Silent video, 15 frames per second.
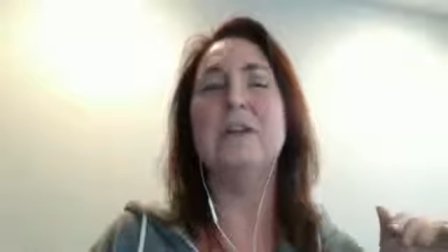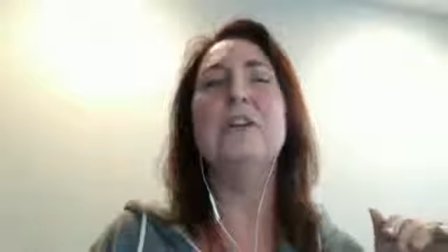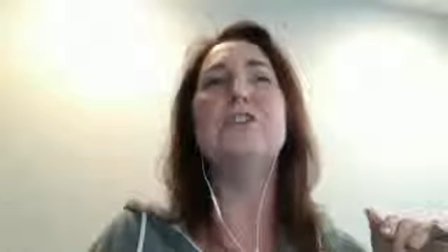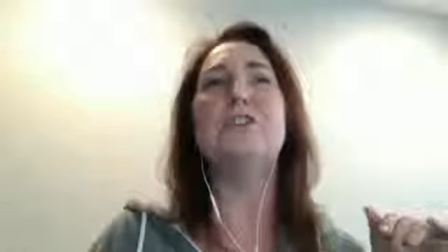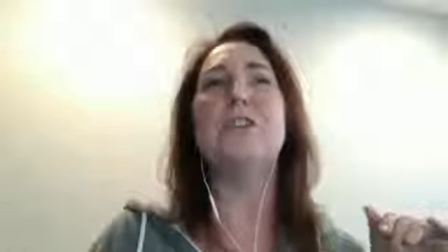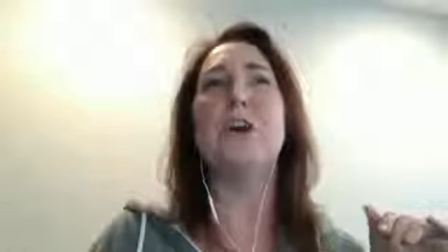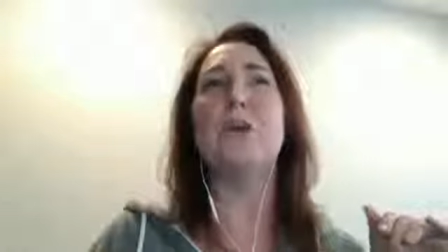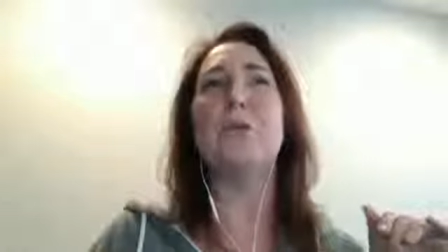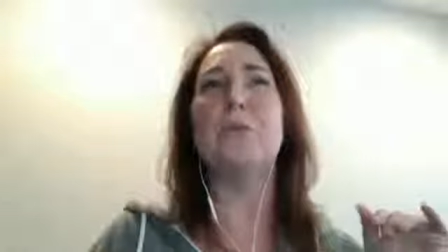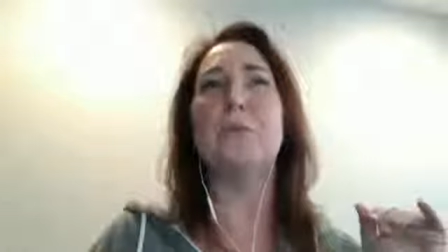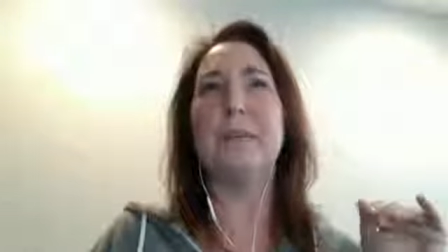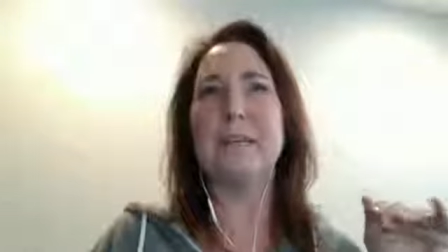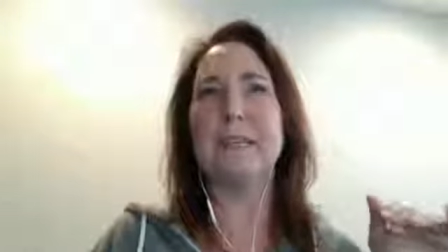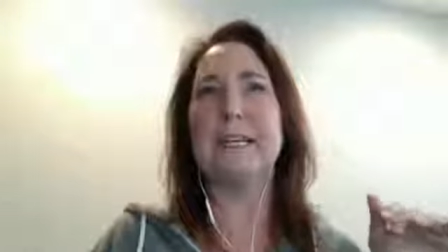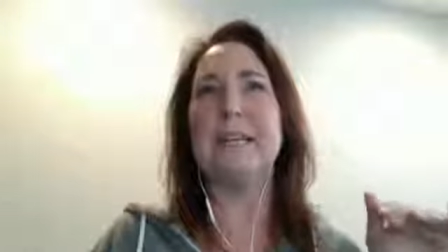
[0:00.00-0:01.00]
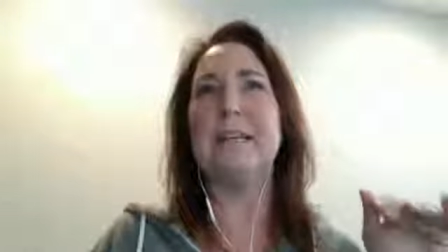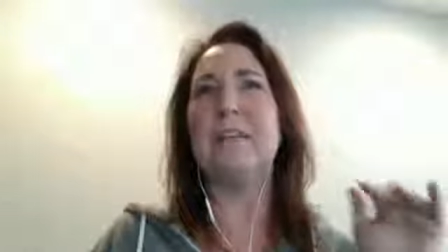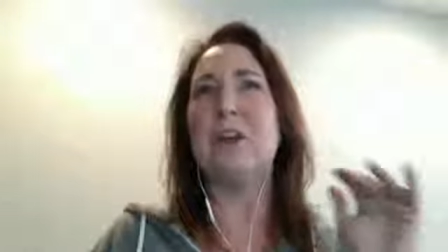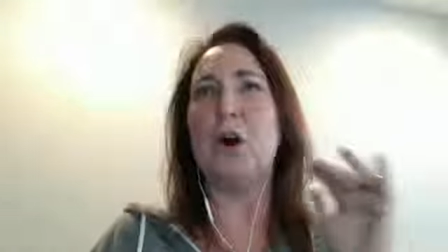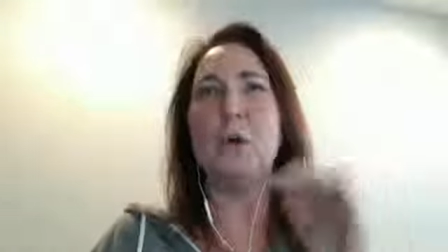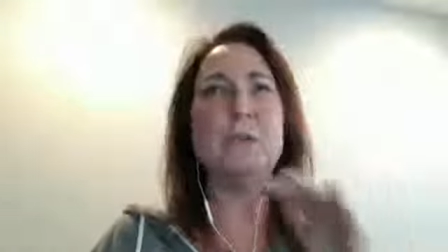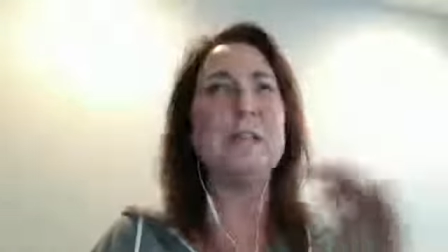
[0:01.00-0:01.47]
So, really,
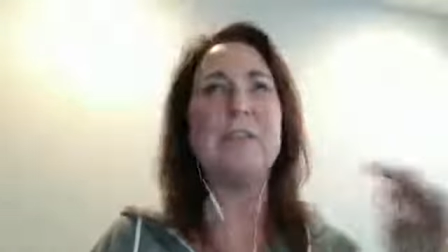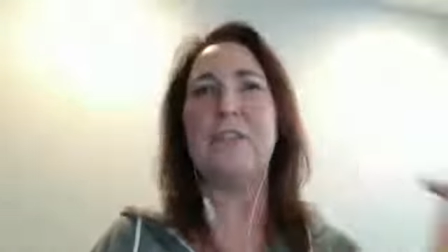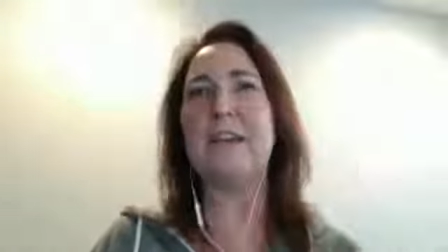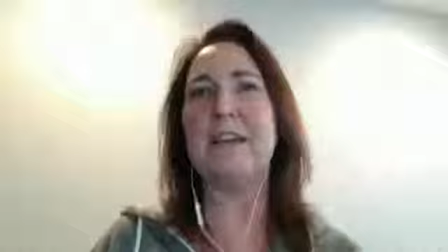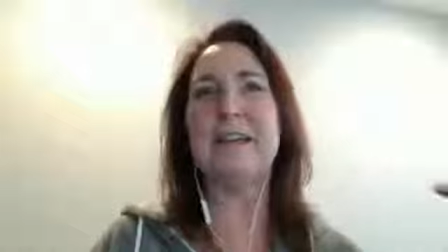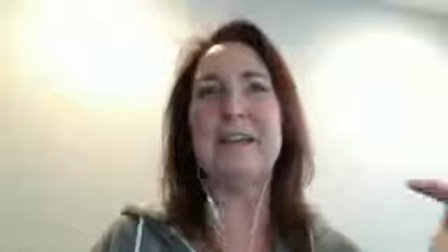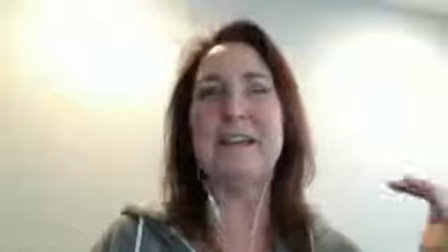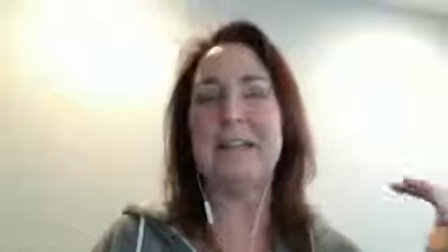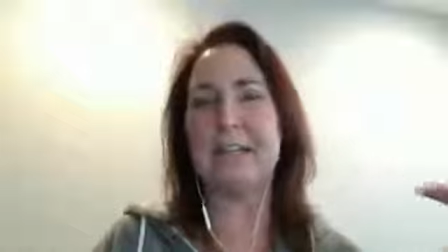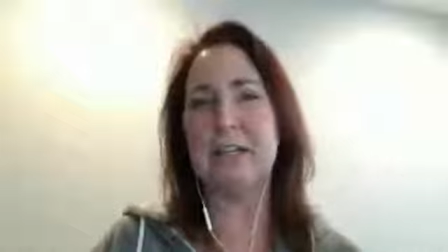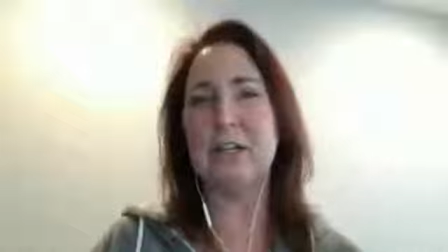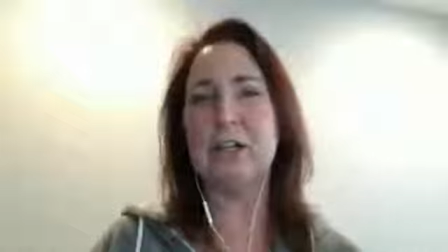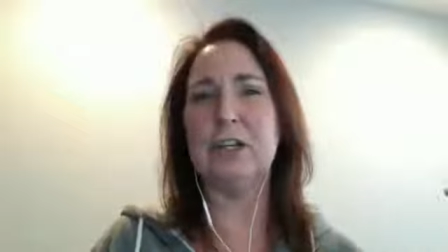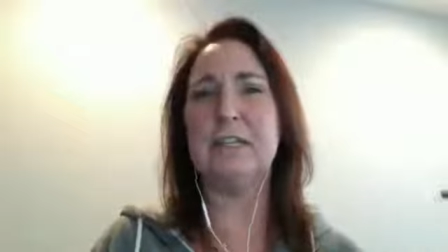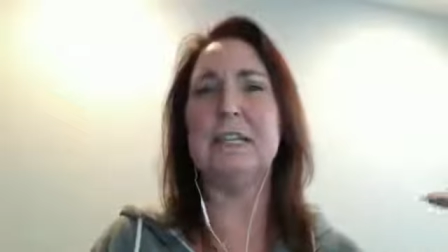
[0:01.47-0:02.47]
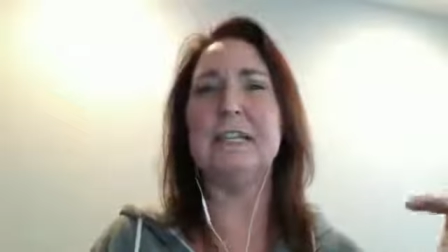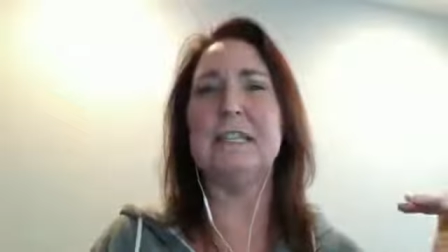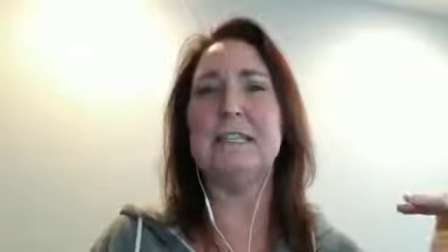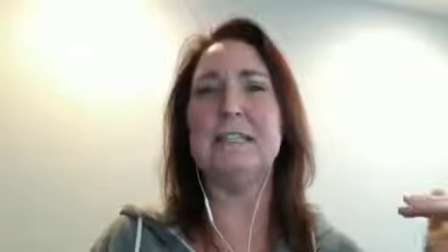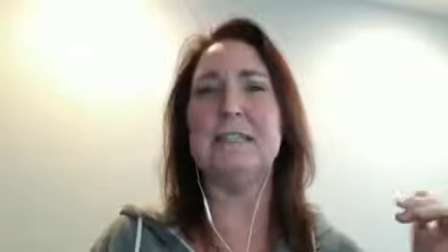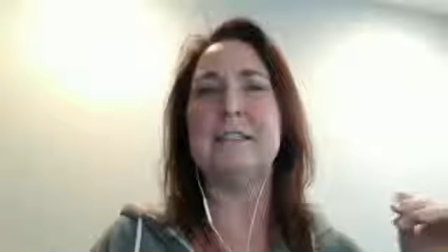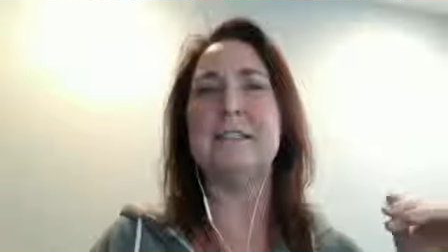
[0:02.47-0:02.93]
the only thing here
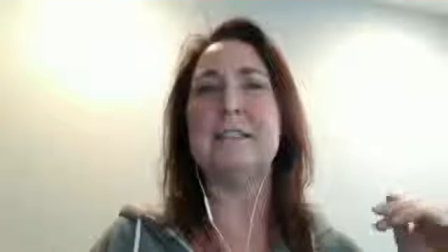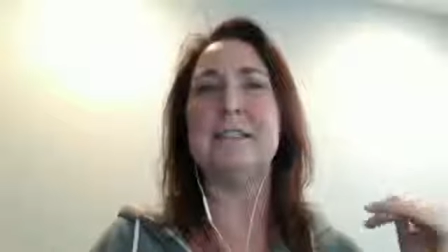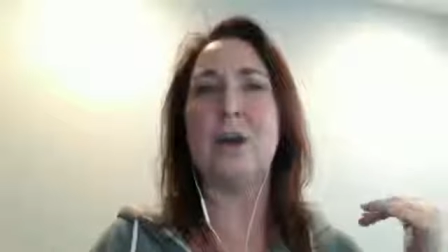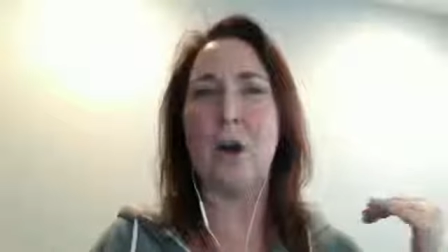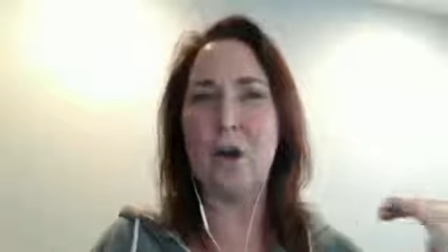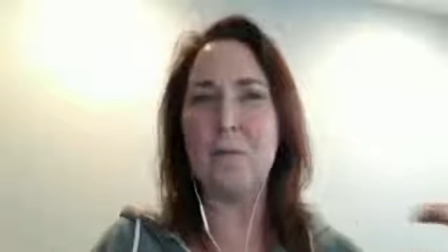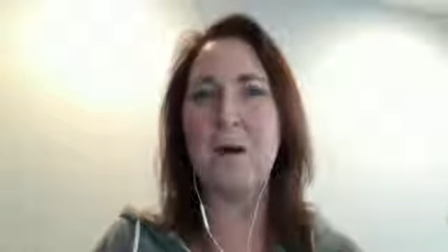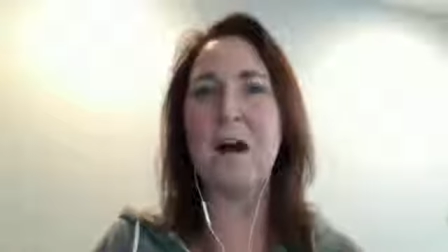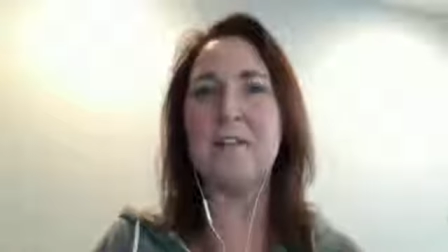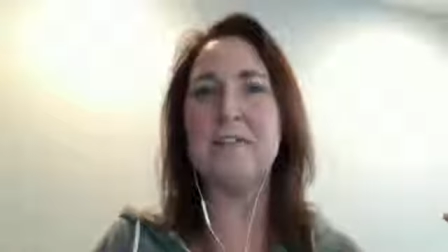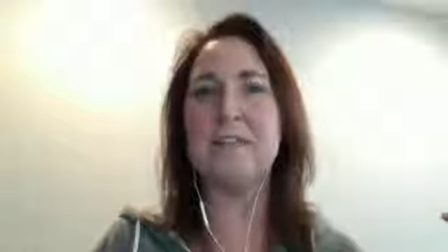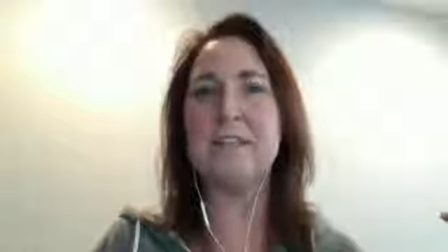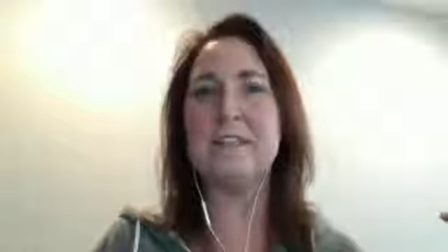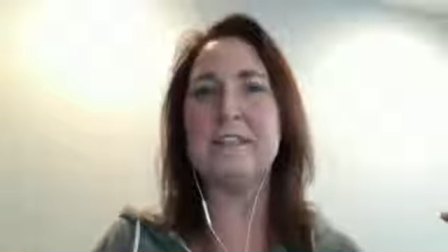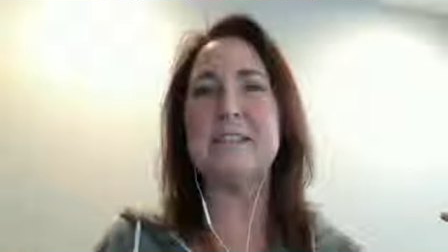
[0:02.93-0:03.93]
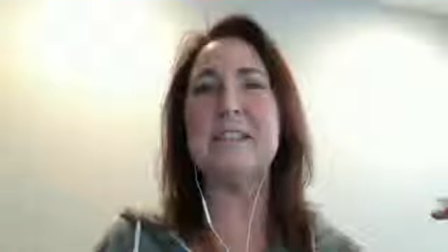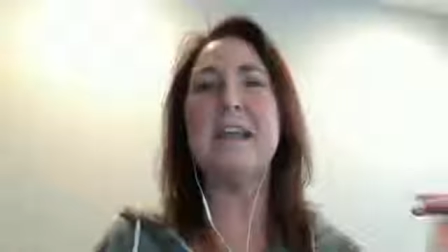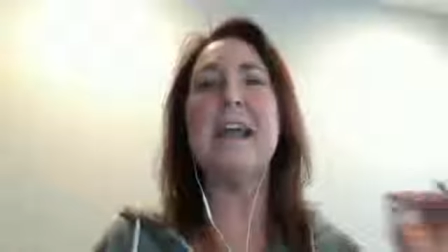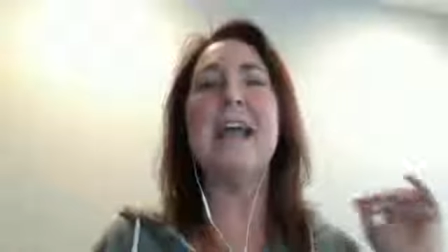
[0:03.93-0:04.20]
is the home office